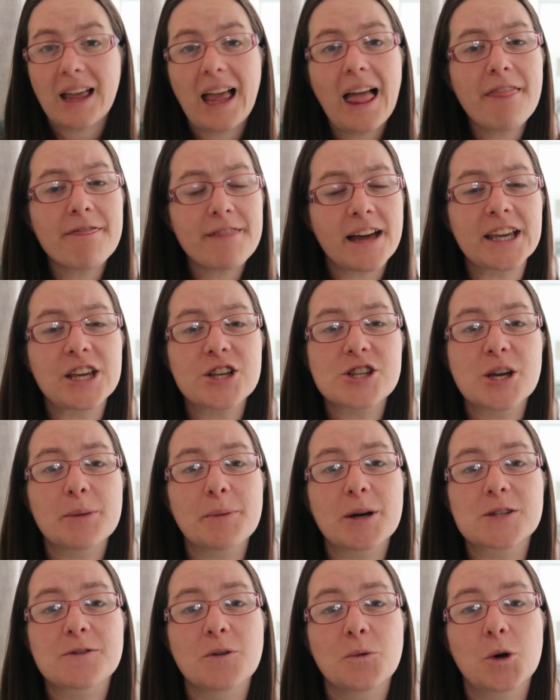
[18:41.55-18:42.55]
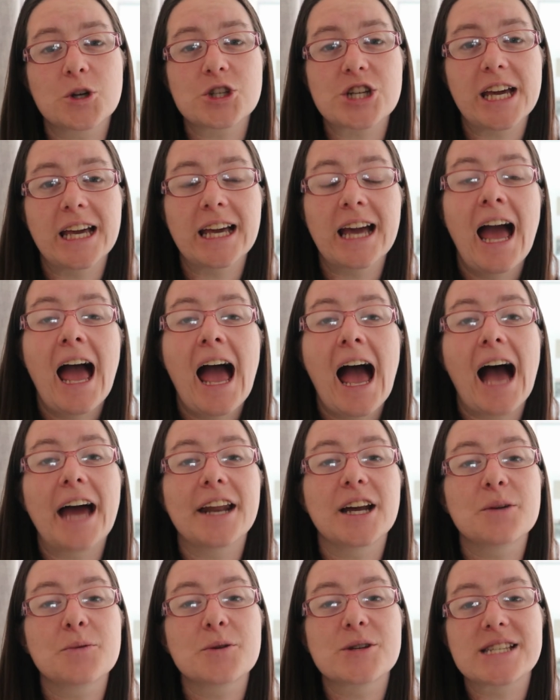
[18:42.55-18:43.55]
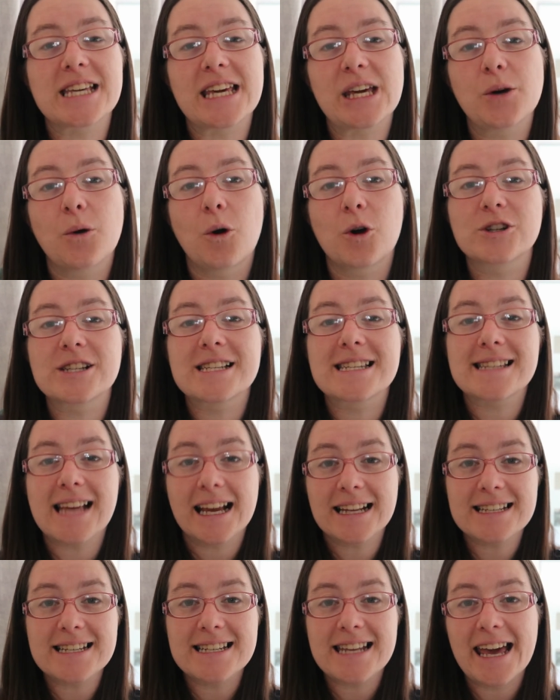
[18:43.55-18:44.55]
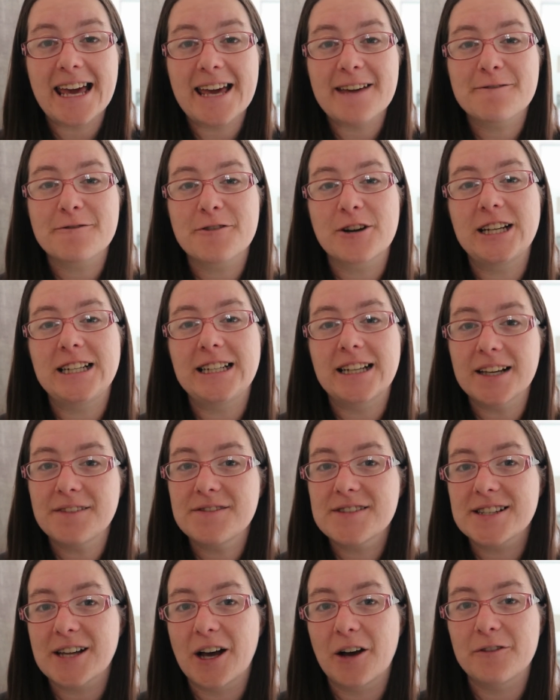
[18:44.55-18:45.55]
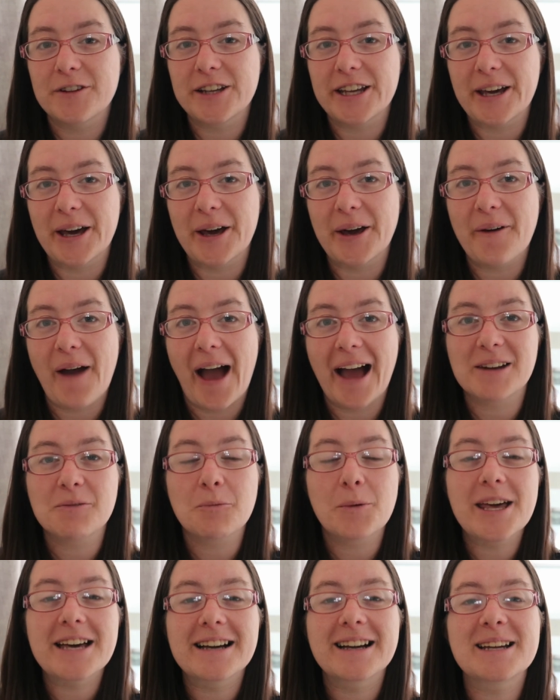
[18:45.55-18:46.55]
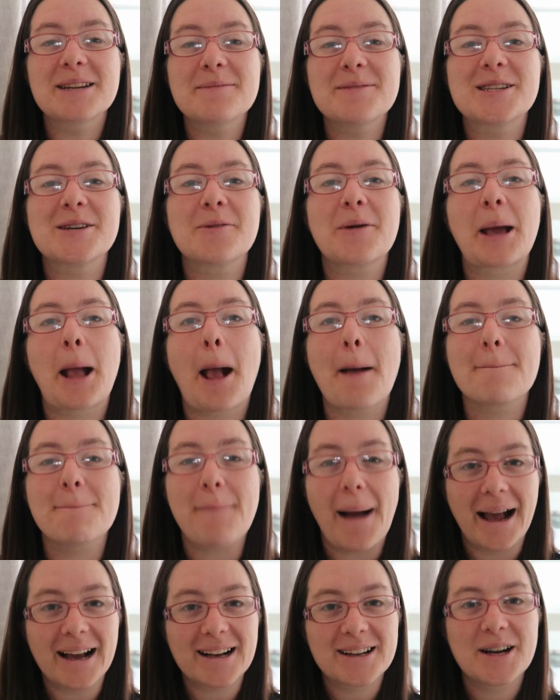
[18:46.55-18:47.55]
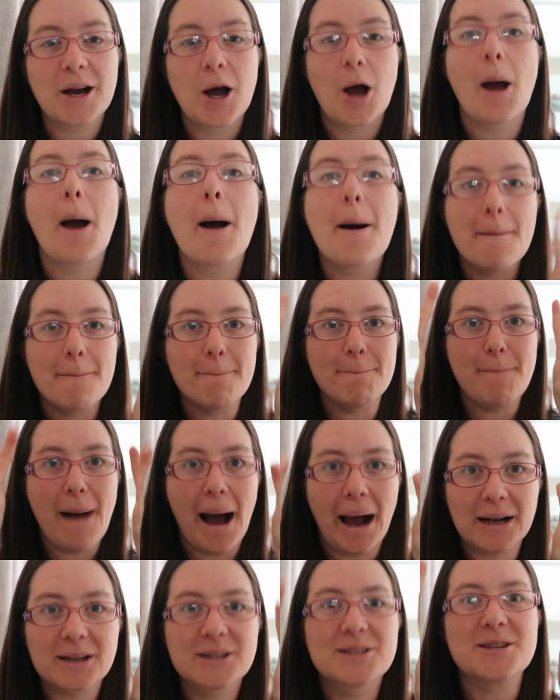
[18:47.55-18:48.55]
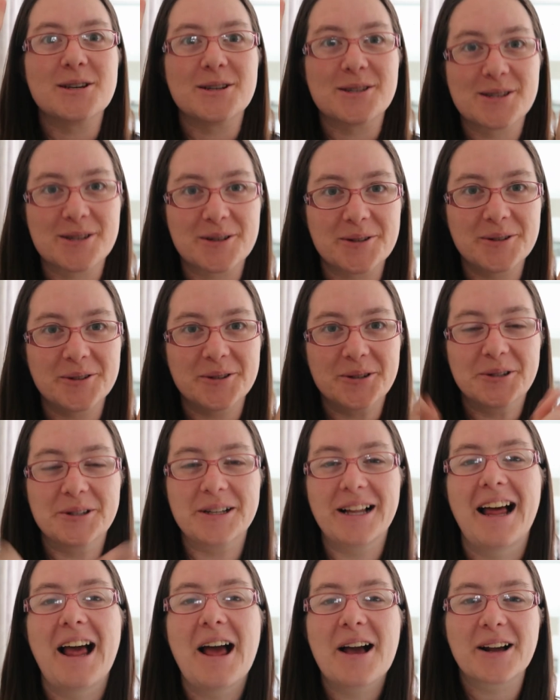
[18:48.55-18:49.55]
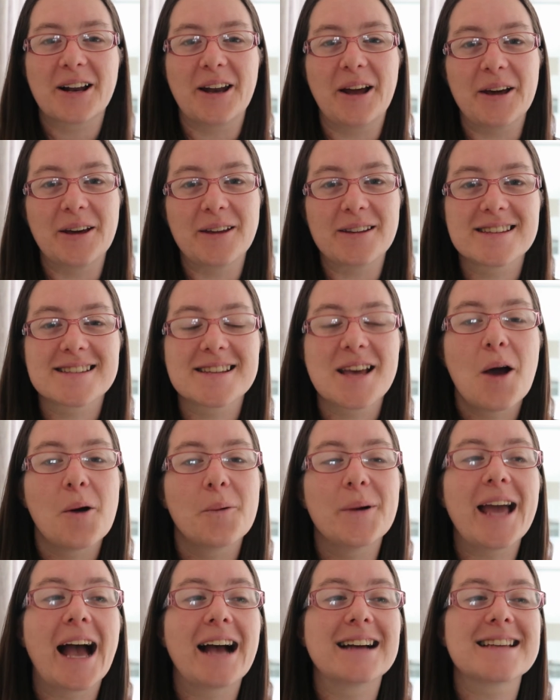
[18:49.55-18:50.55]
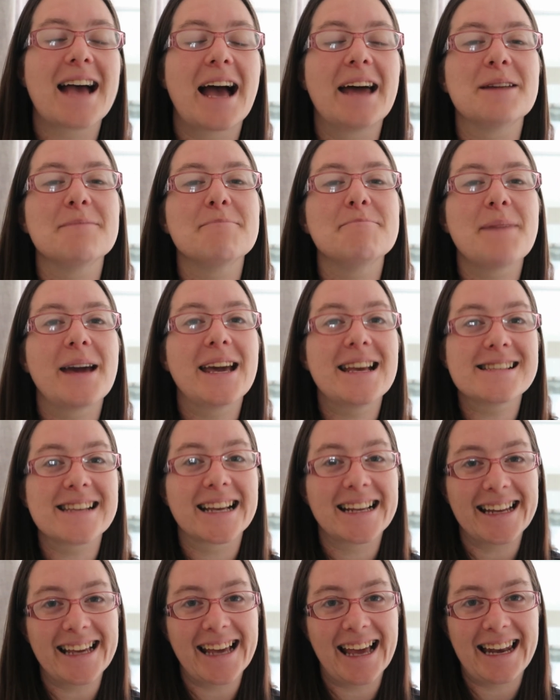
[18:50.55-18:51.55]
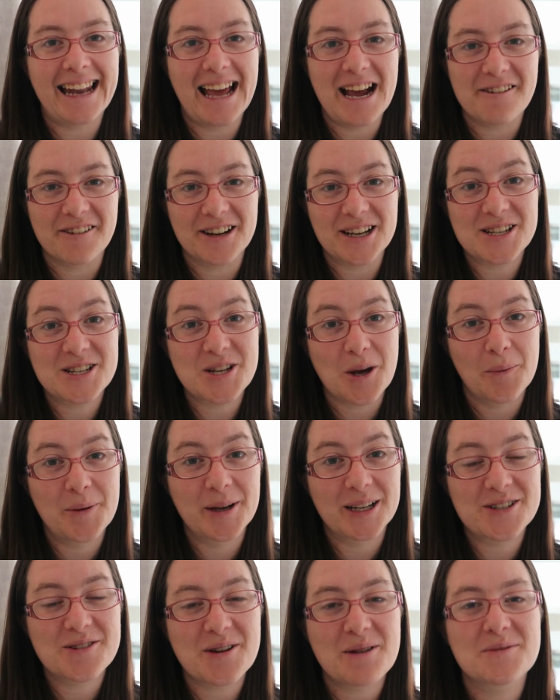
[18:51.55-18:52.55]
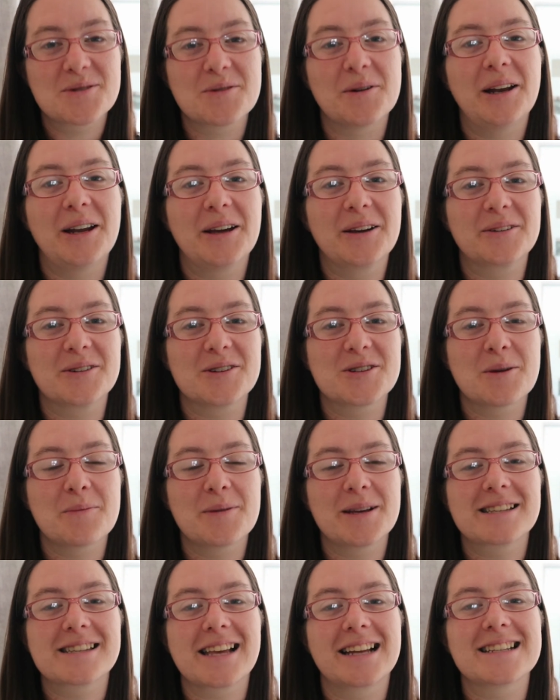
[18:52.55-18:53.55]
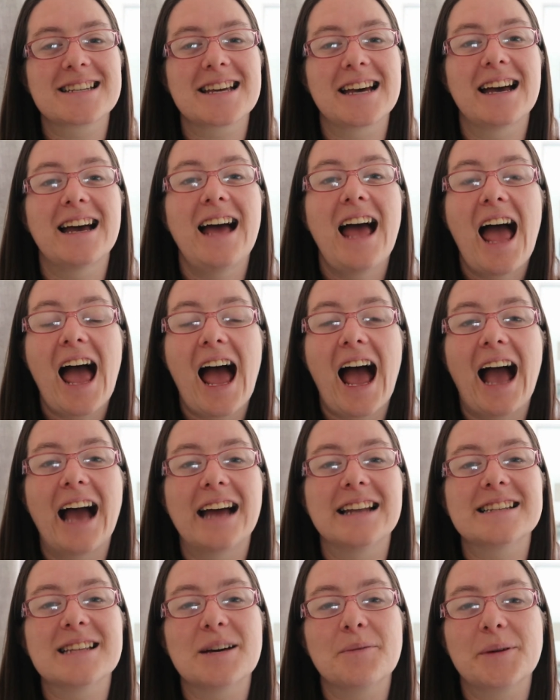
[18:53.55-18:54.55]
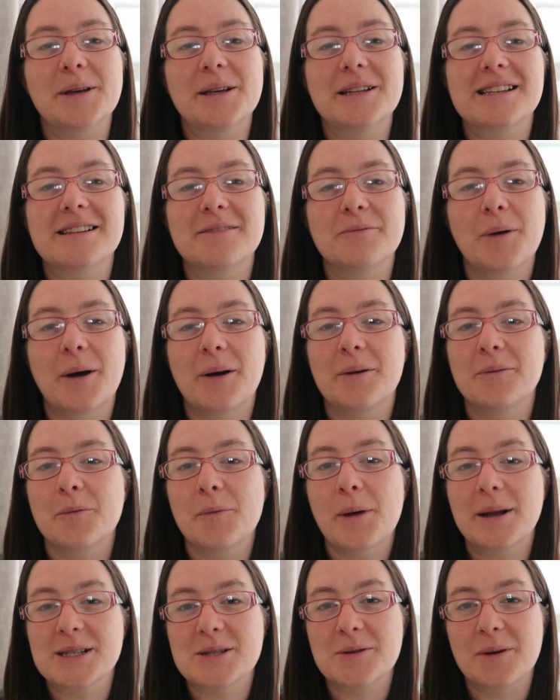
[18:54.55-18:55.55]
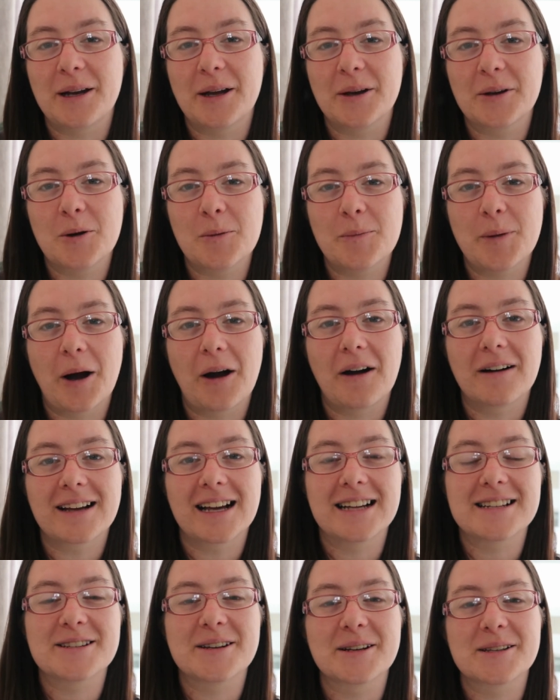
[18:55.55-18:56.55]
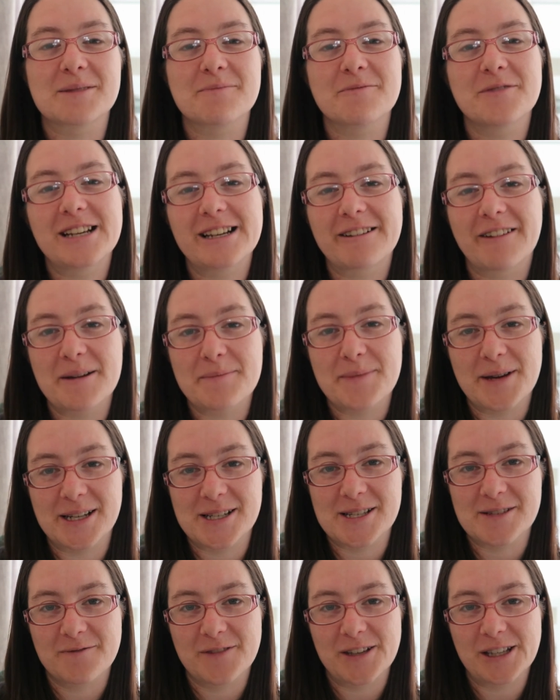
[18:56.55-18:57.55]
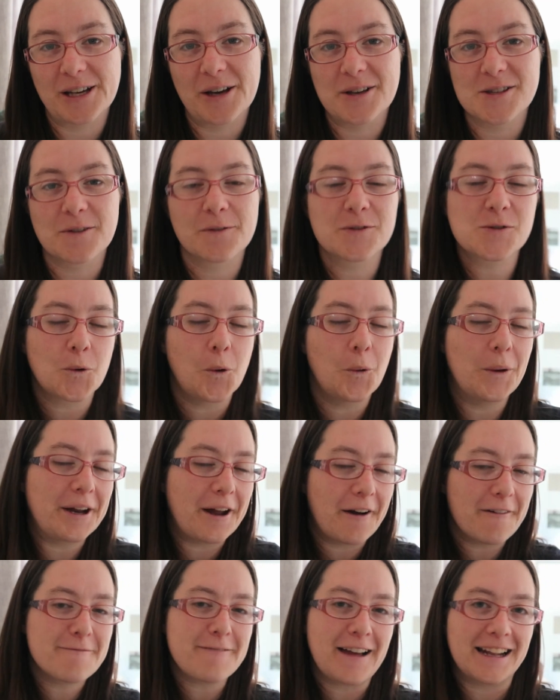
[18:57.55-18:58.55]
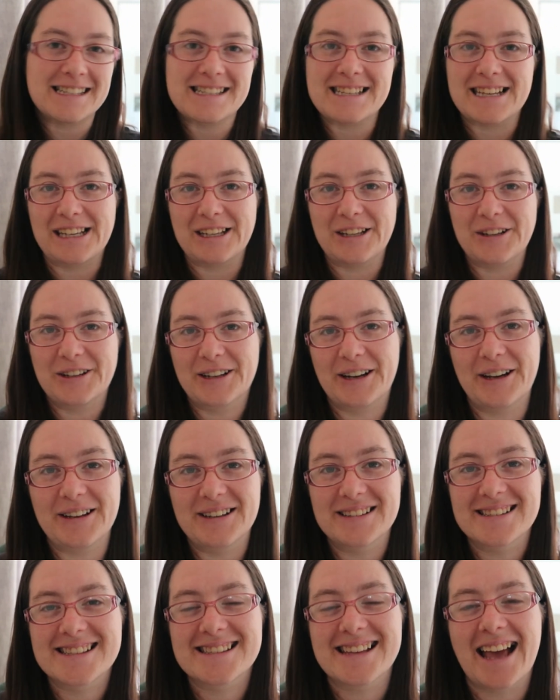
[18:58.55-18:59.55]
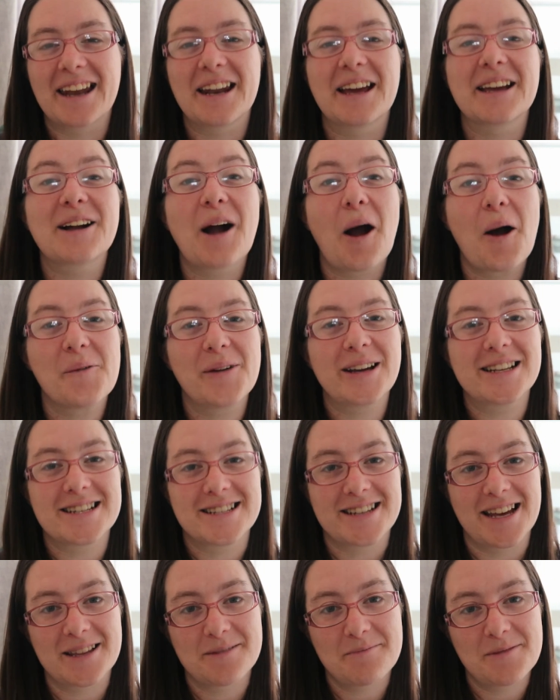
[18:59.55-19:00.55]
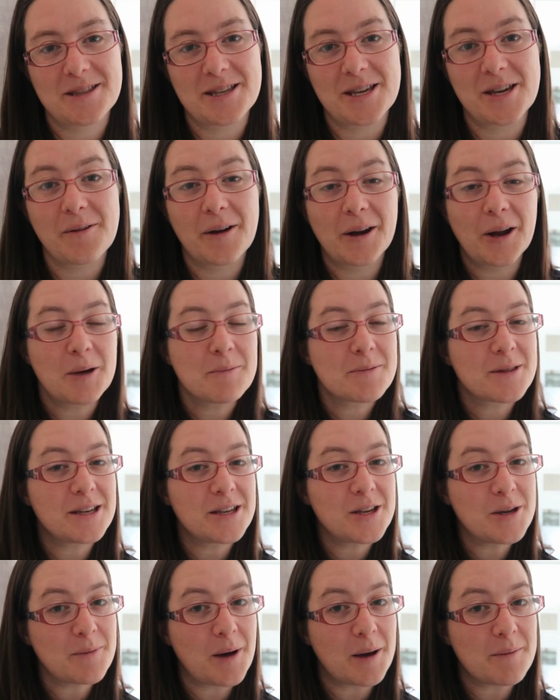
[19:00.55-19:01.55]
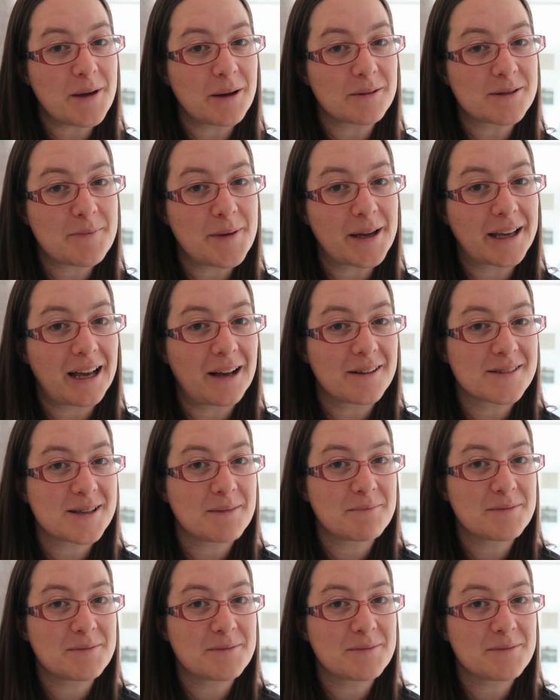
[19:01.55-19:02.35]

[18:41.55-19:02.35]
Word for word: Thank you so much for watching and I will see you on Saturday for a lifestyle video and we are going to be doing back back to school clothes. We had an amazingly hilarious shopping trip to our local shopping centre and then we went to a local park and took some really great pictures and videos of us all in our fancy new clothes and I can't wait to share them with you and hope that you might be able to pick out some